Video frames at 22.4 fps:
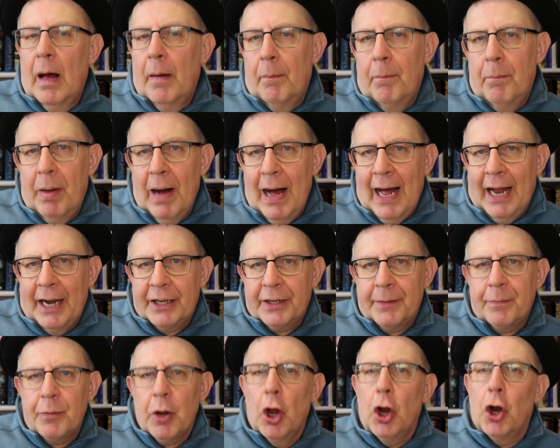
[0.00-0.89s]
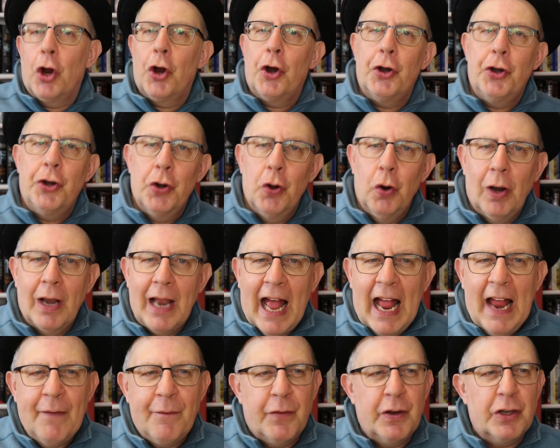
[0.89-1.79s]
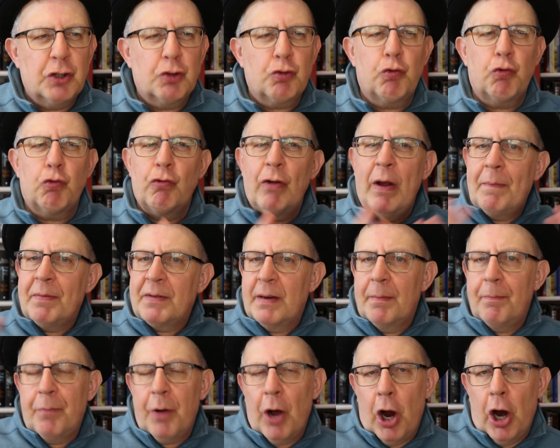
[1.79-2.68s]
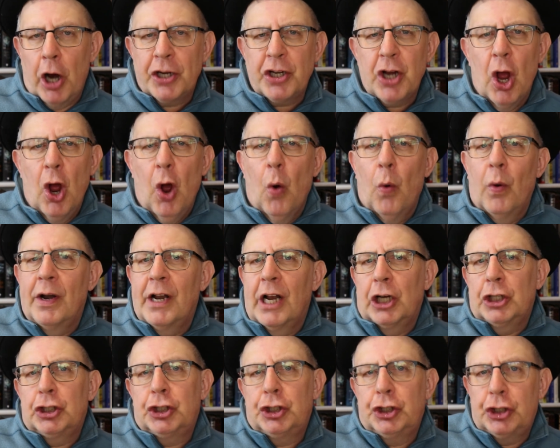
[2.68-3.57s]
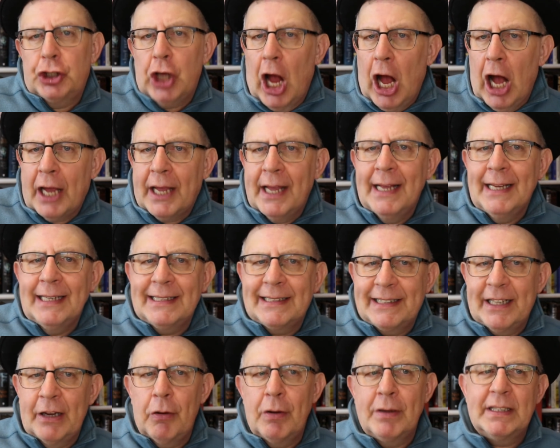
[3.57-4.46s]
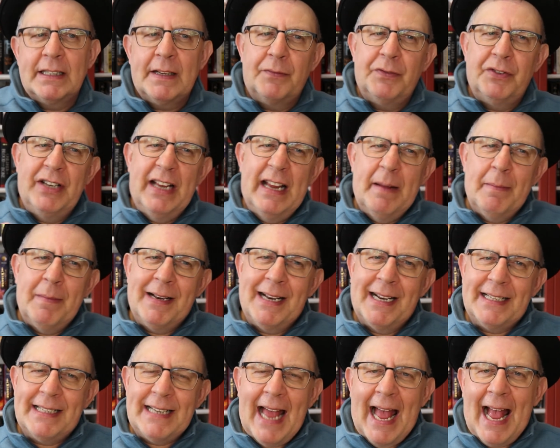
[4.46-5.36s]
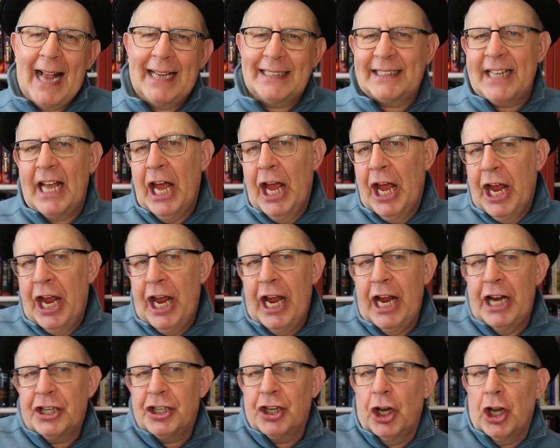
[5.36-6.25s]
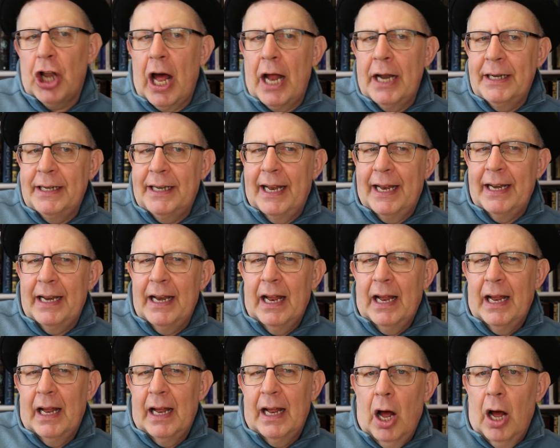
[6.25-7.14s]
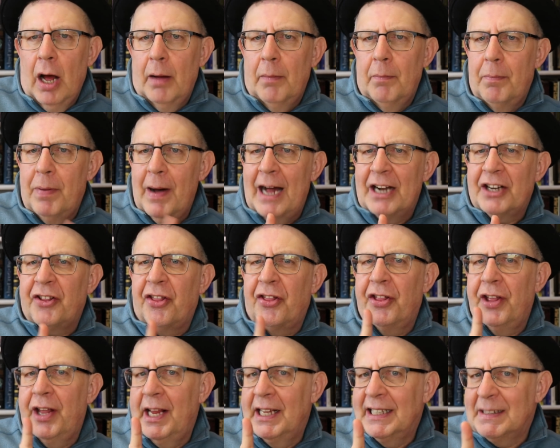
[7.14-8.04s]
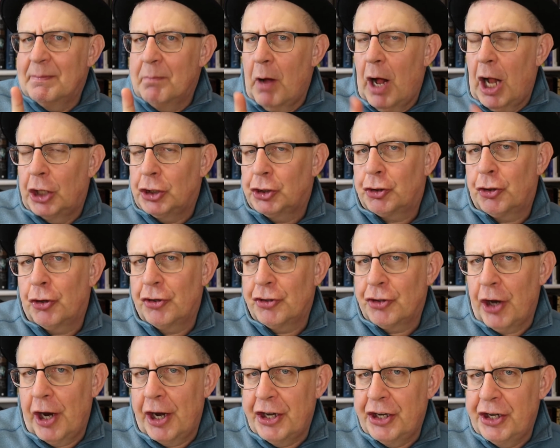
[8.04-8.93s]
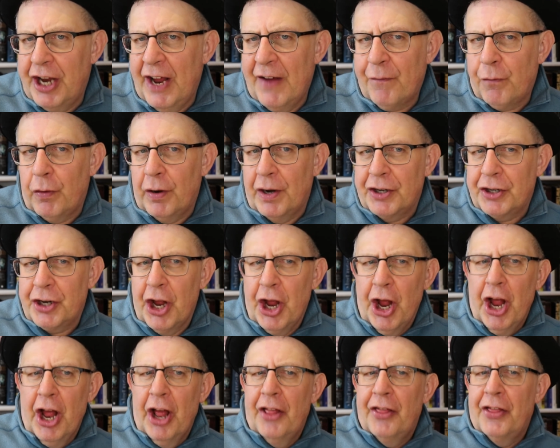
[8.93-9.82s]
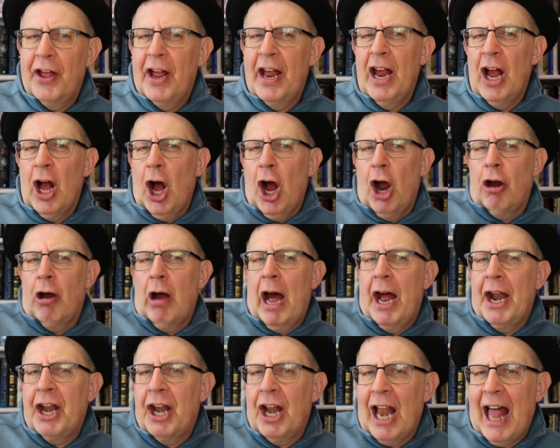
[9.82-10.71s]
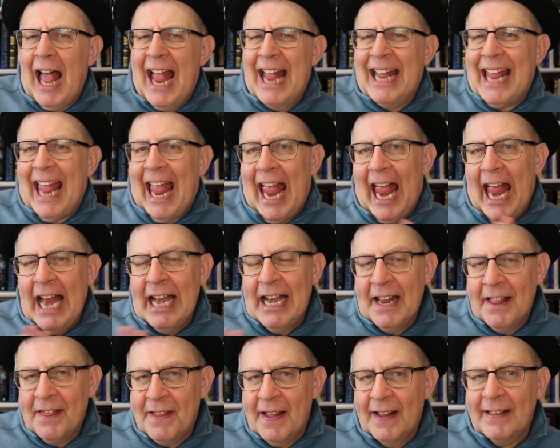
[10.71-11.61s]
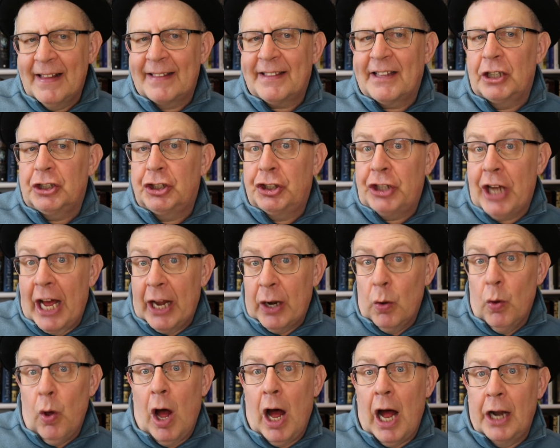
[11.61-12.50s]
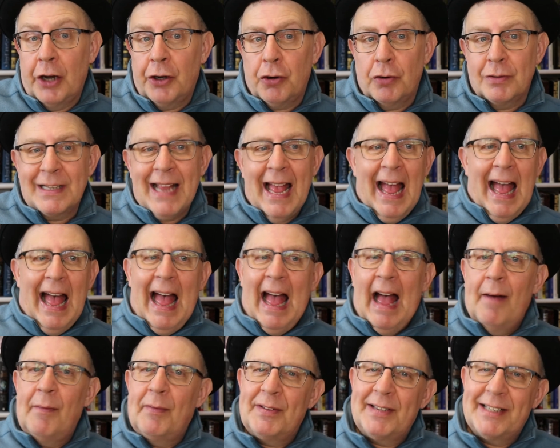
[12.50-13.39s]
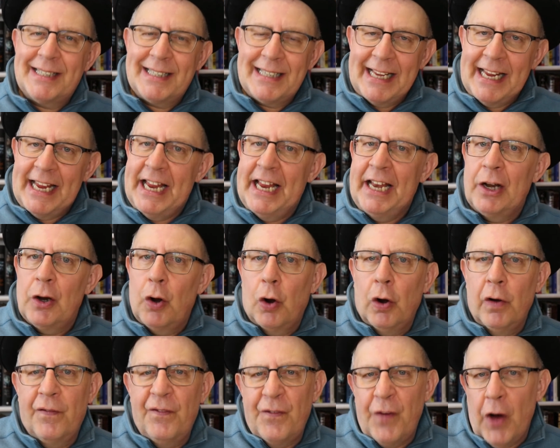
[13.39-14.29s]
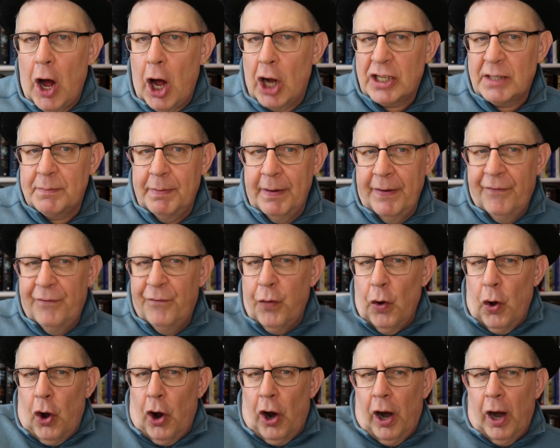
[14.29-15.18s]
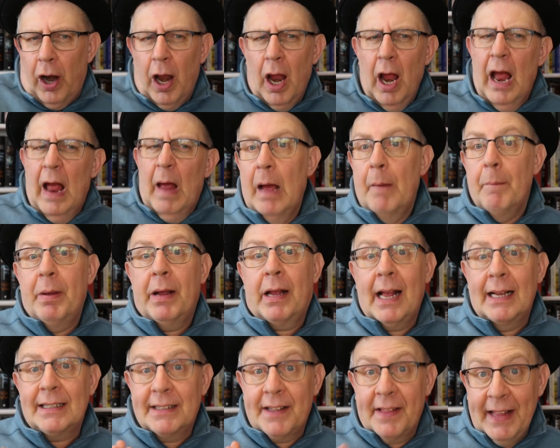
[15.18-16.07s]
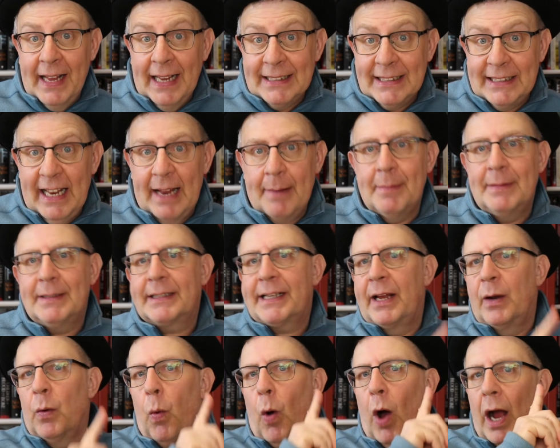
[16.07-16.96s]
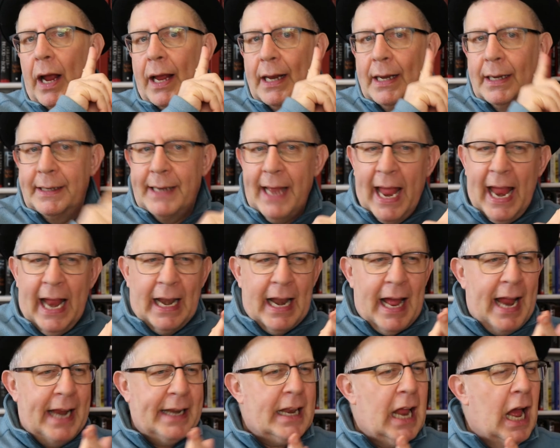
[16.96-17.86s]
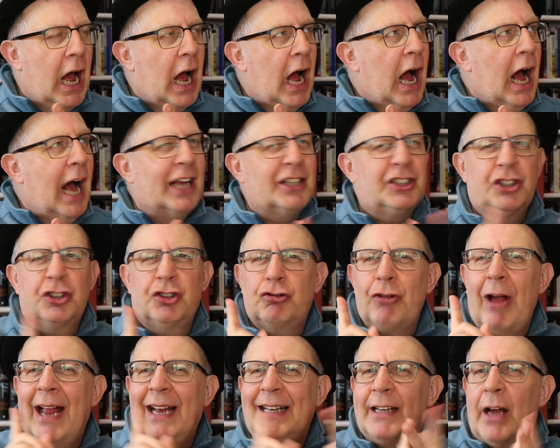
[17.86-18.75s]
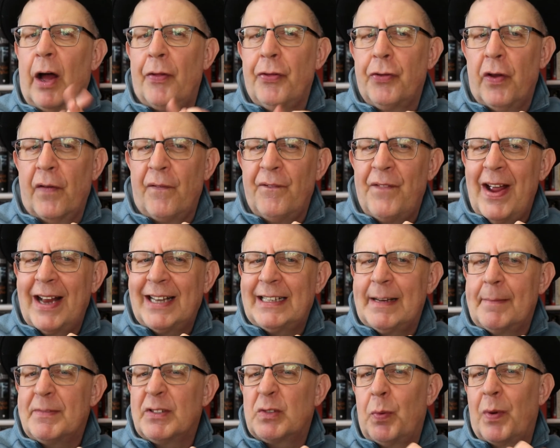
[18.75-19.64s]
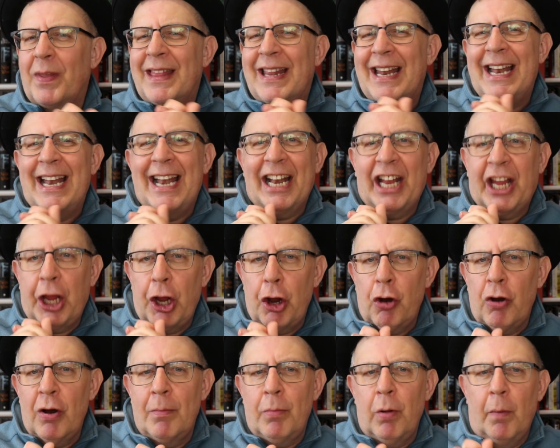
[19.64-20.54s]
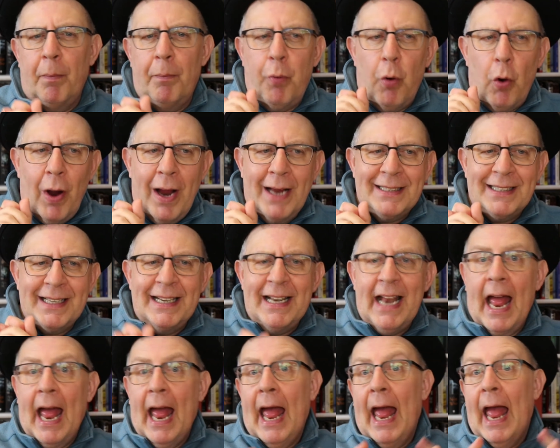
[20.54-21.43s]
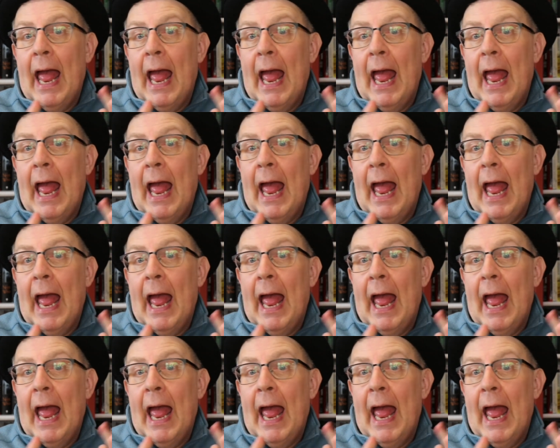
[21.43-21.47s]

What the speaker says: But her new life is ripped apart when a shocking series of demon attacks hits London, But these monsters are different. They are unlike anything that the Shadow Hunters have seen or fought before. Because these demons can walk in daylight, strike down their victims with an incurable poison,